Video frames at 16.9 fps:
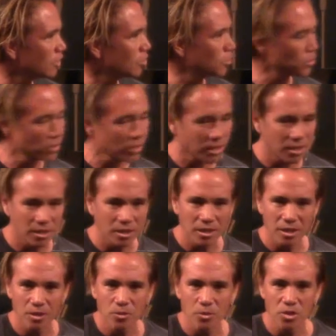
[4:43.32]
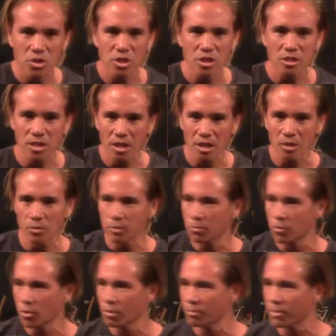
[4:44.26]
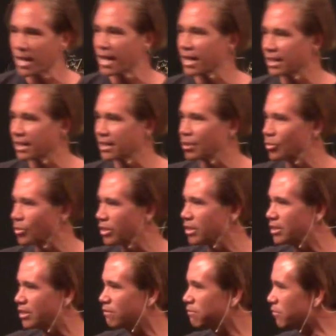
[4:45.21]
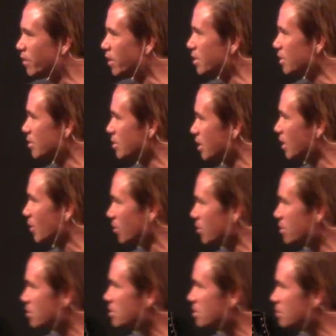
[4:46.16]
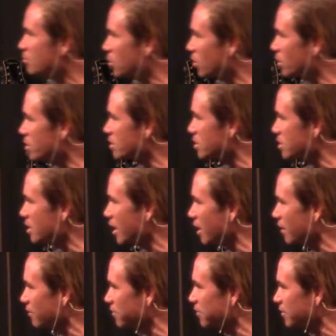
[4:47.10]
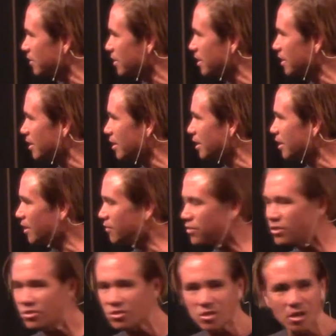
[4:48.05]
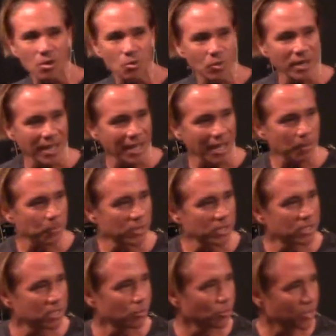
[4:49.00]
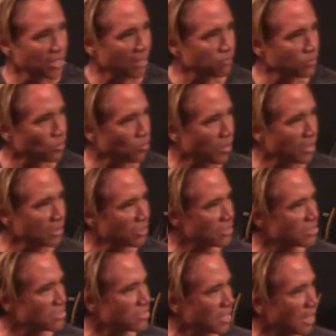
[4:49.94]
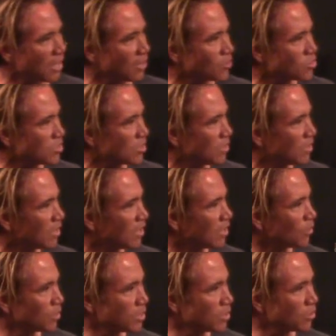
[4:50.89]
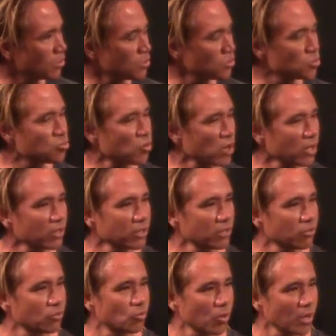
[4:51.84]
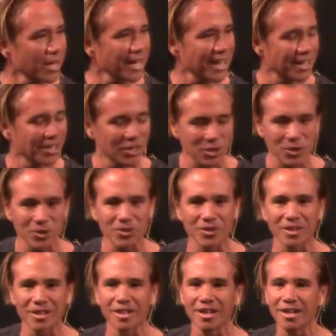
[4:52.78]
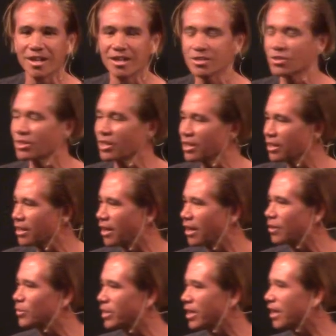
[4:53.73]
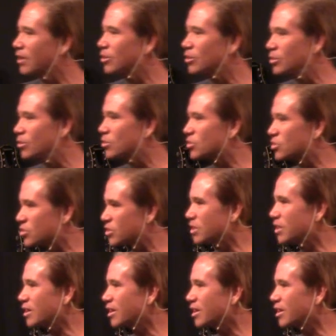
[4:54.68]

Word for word: Luke, and then he would just kind of report back, and he wanted a friend to know, this is important stuff. You have to know what happened here. We have to write this down so we don't lose record of what occurred. So thank God we had Luke's